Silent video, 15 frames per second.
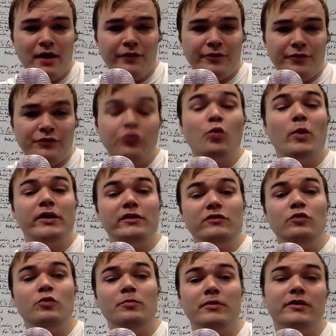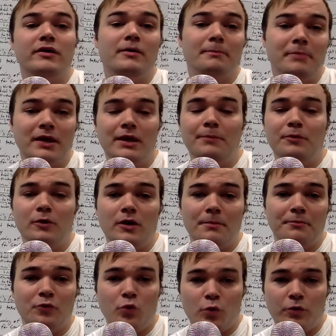There are 22 million people
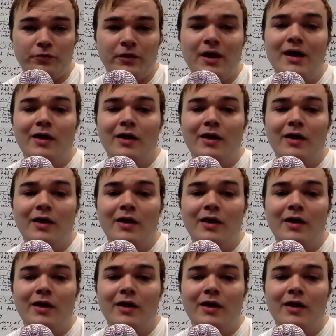up north